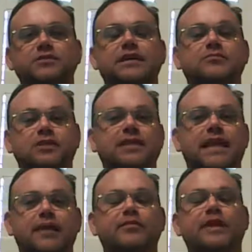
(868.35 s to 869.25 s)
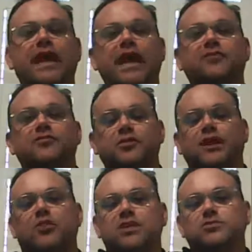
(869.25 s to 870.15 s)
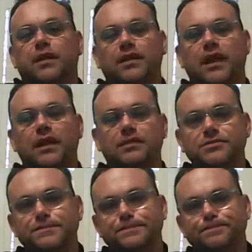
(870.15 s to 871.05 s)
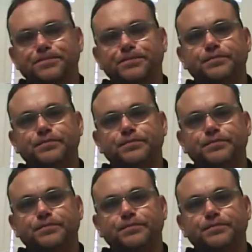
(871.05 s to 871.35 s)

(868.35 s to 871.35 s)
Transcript: It, it really came to me after I graduated college.